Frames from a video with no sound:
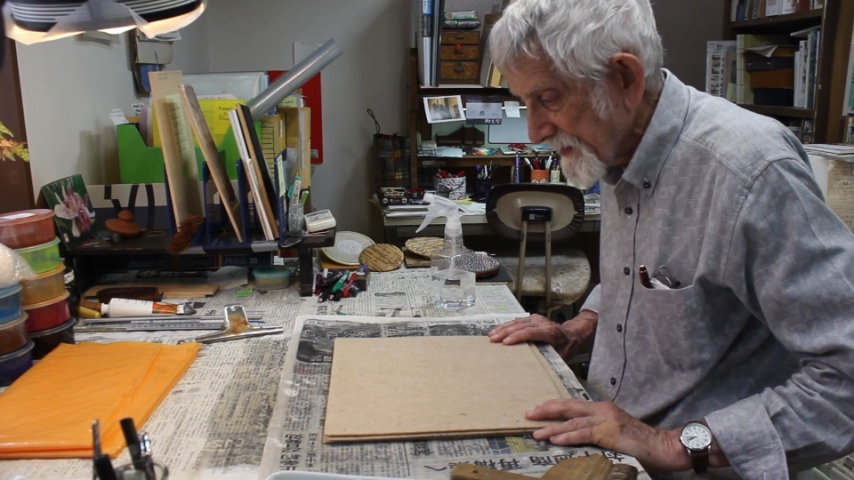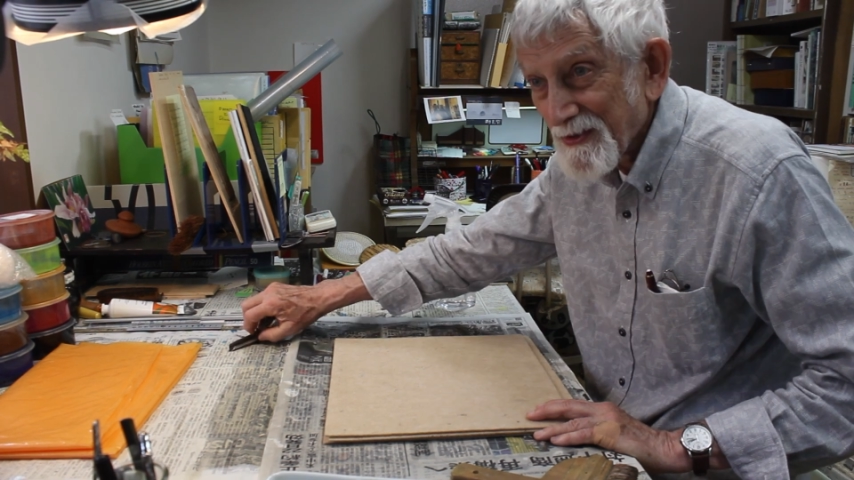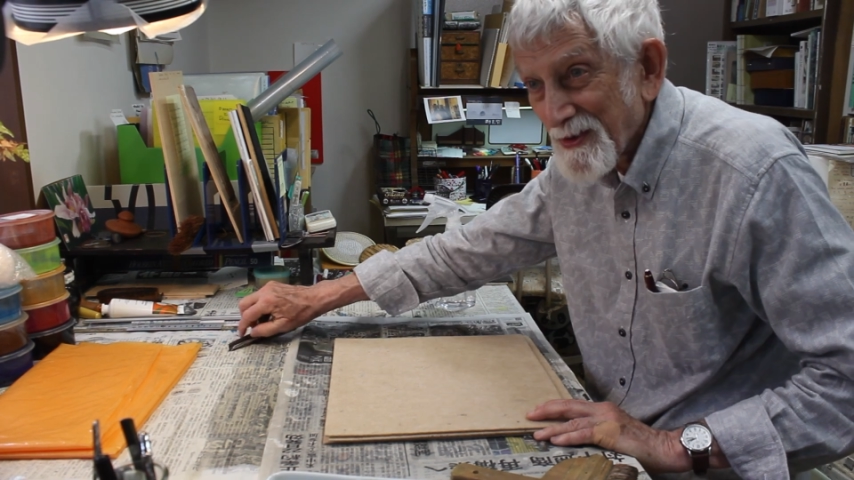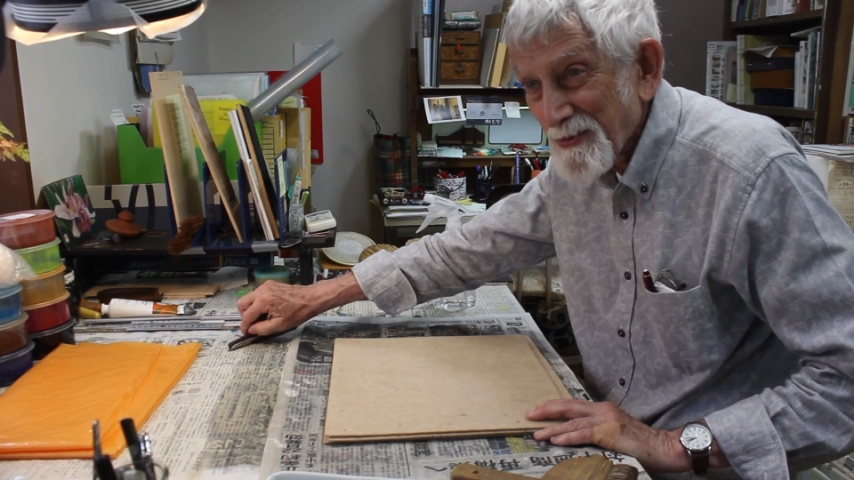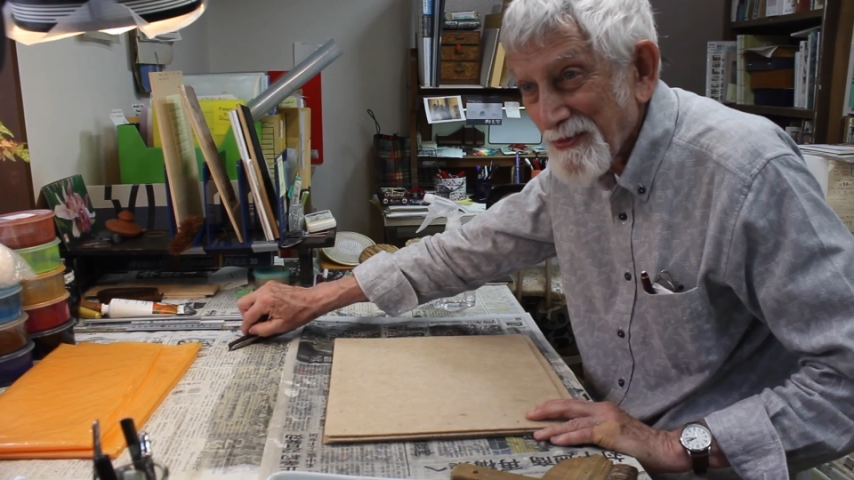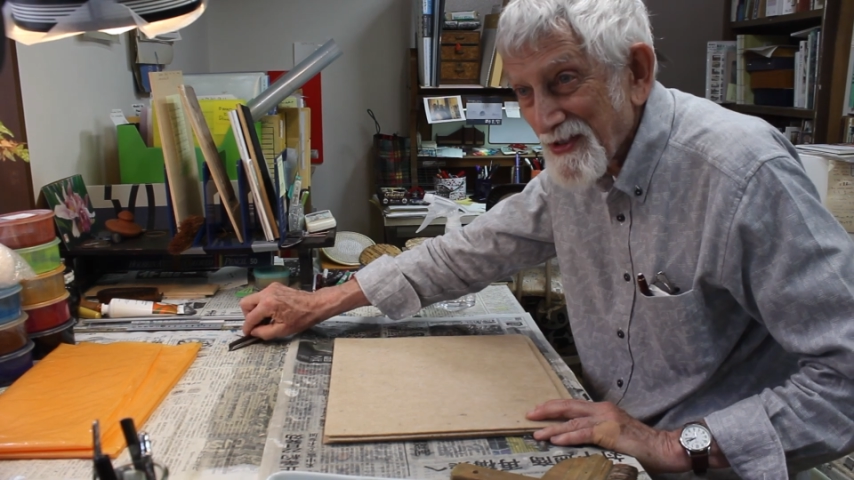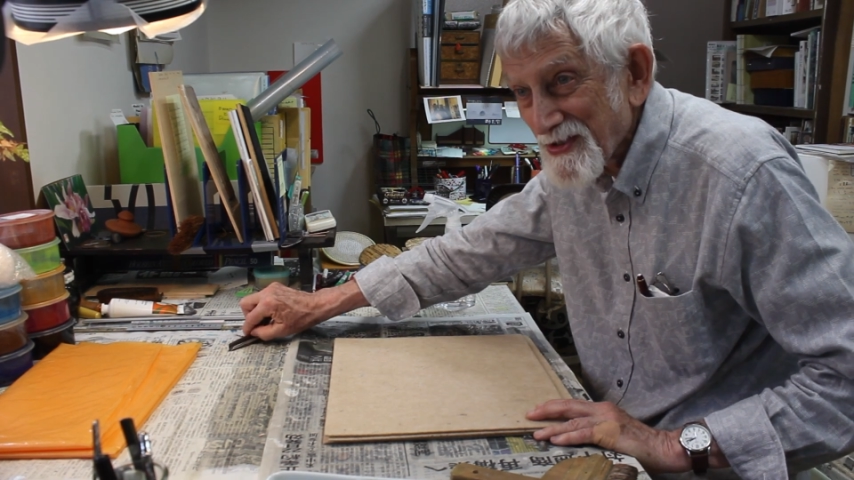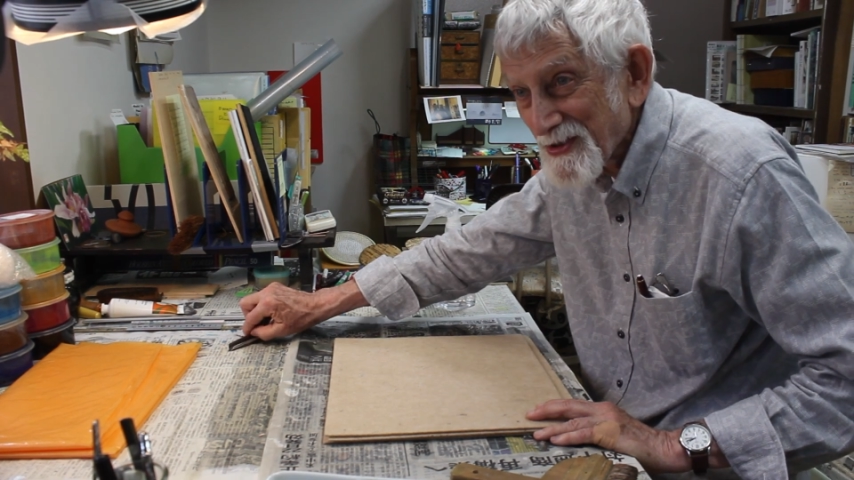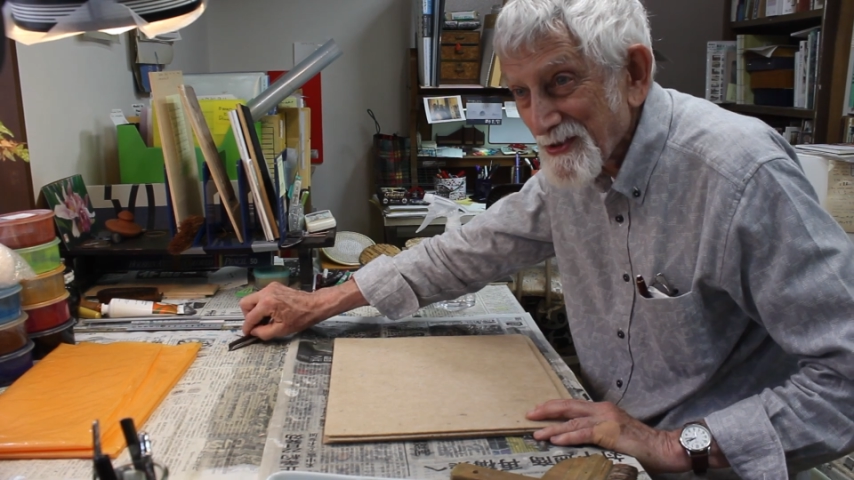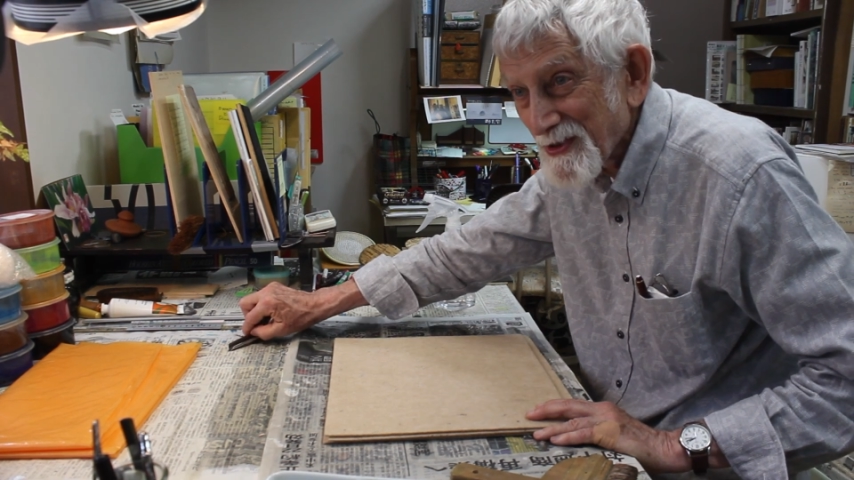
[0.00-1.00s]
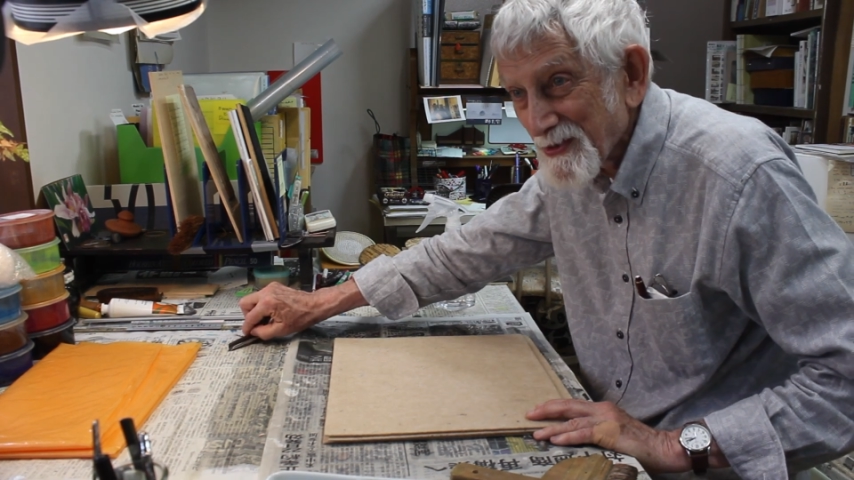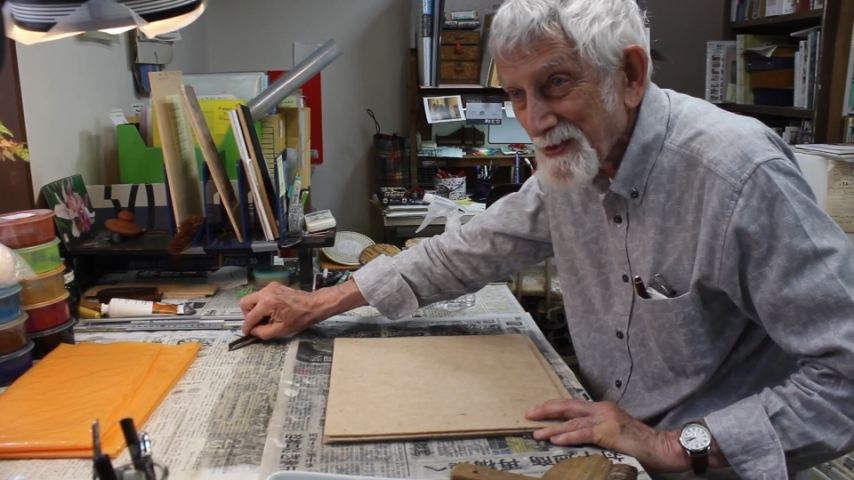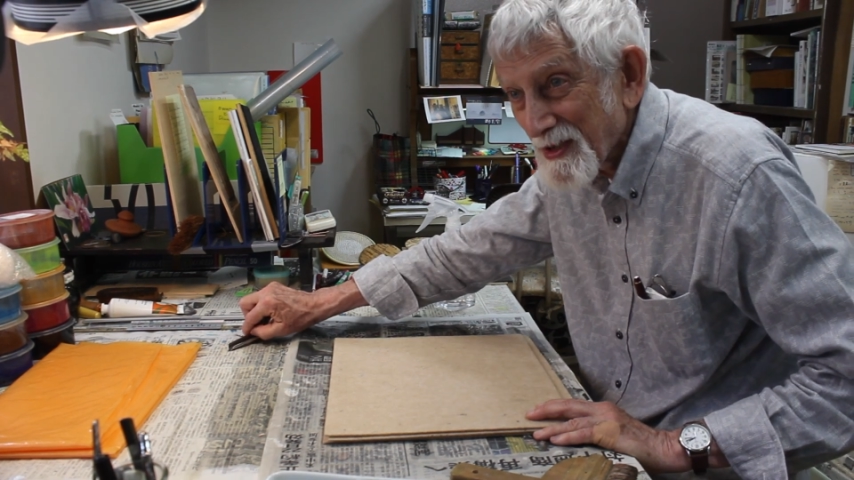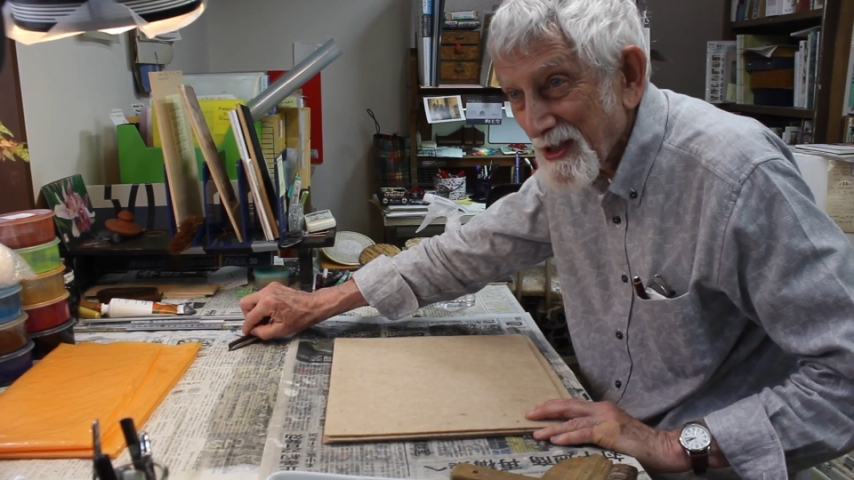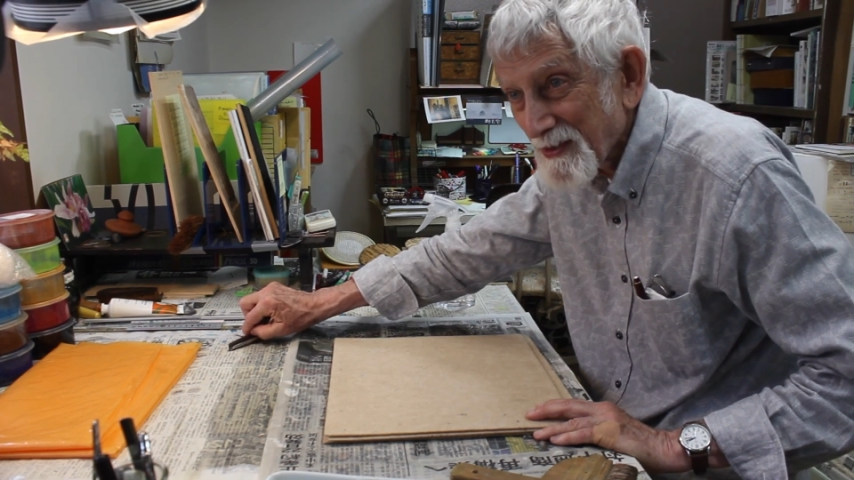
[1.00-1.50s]
The professional
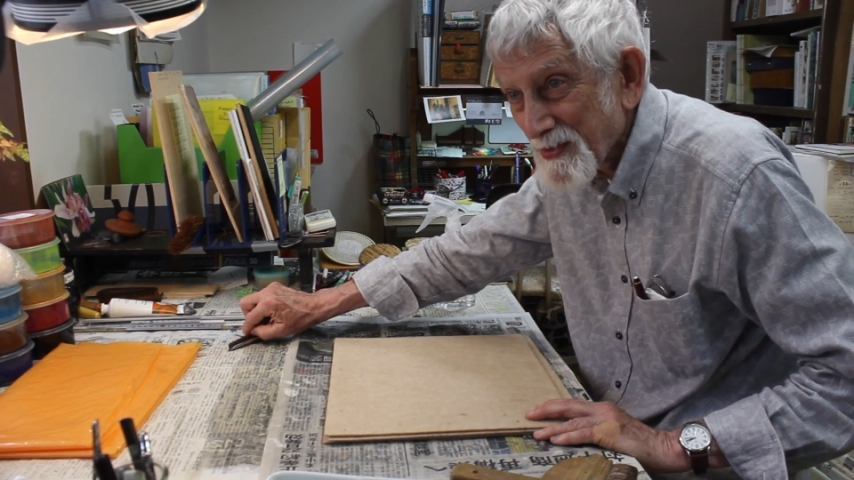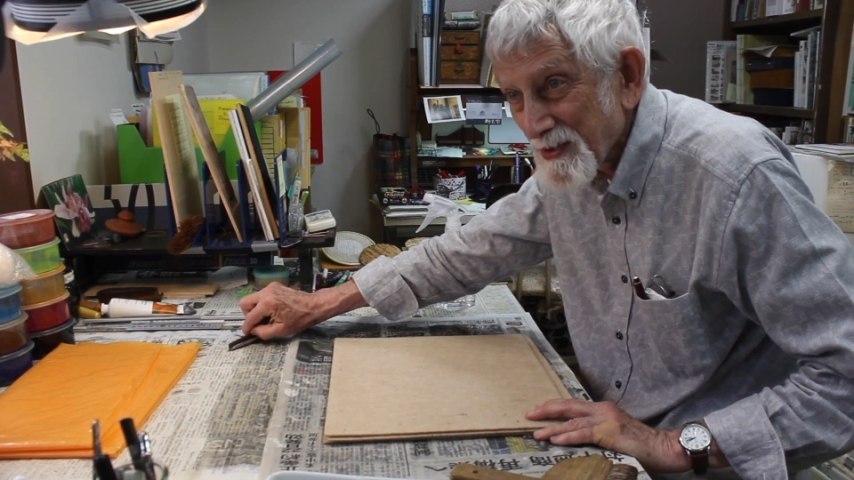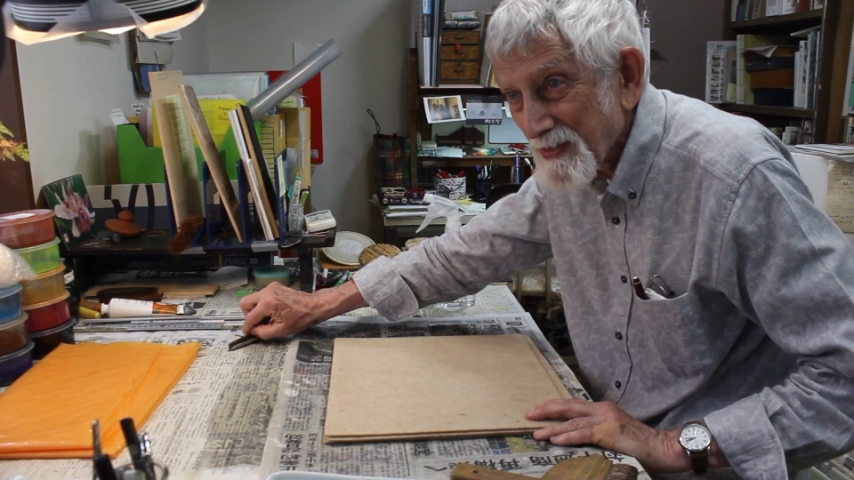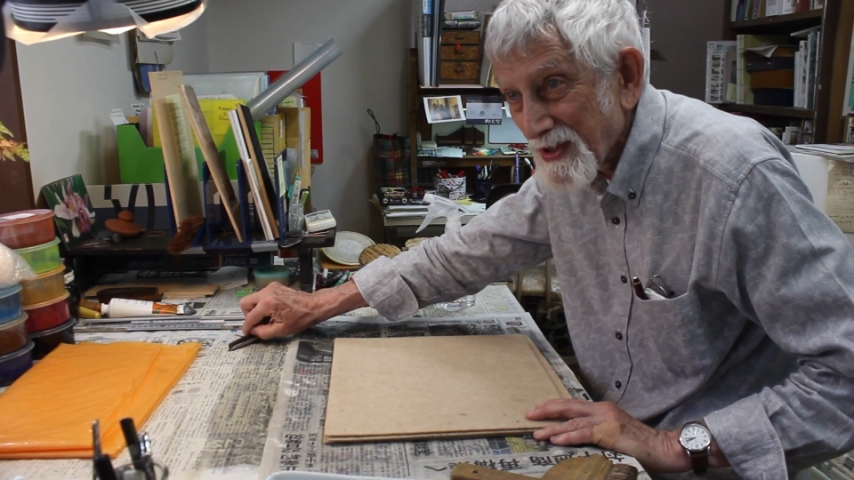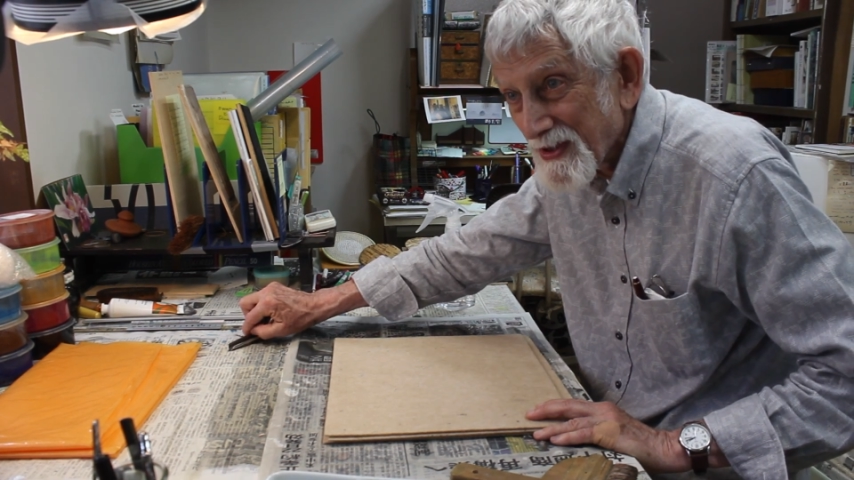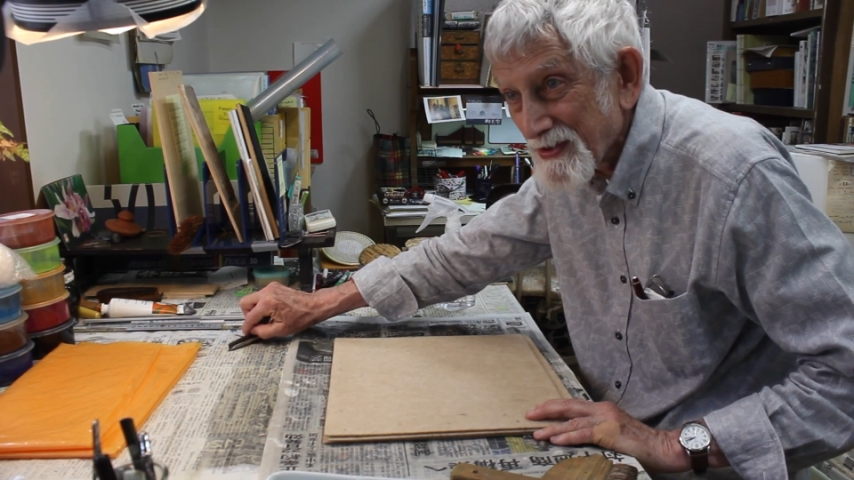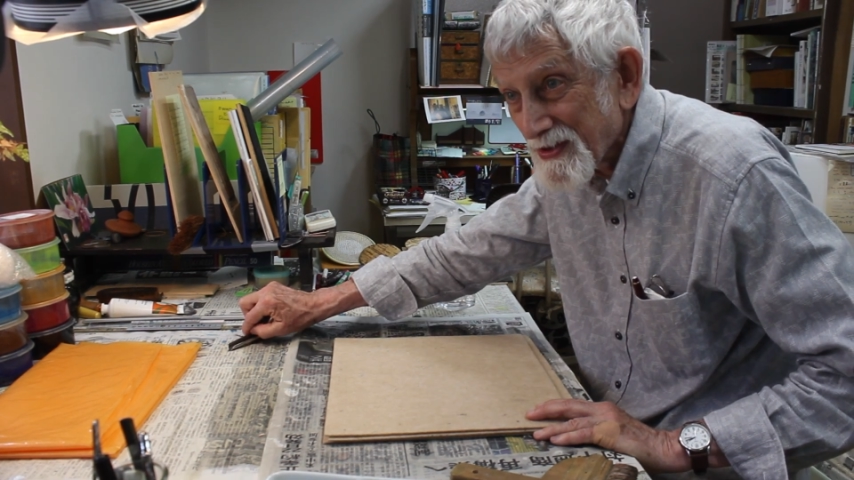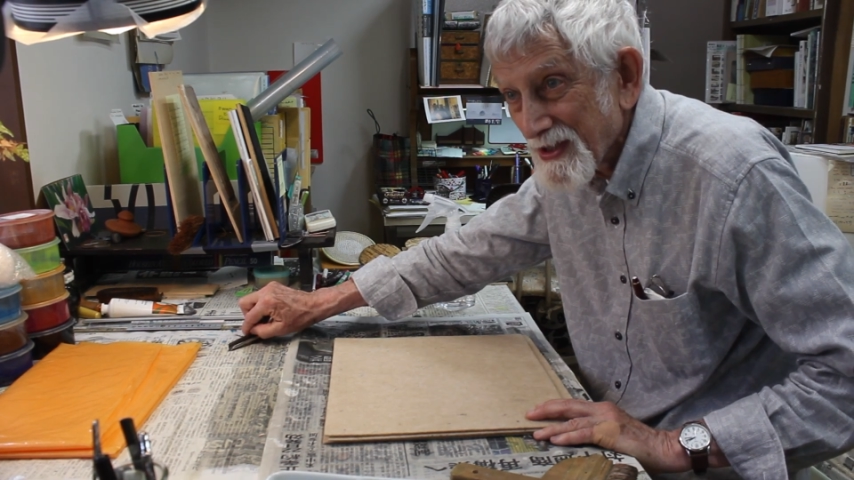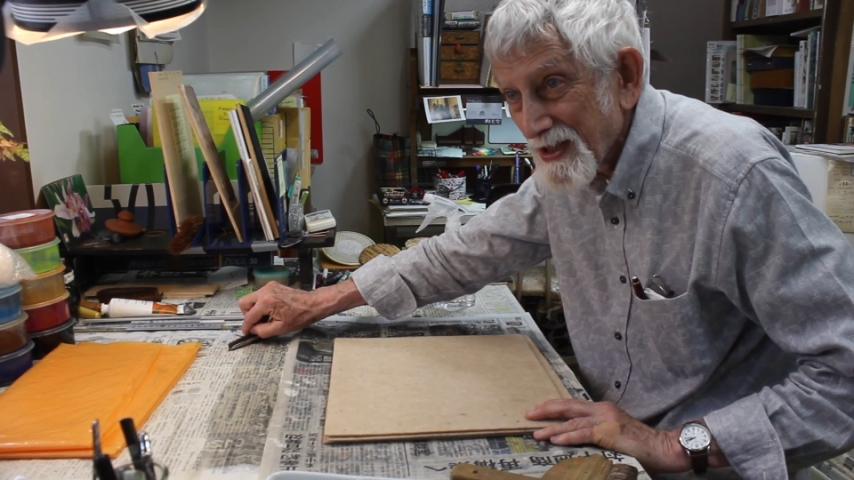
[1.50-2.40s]
woodblock printmakers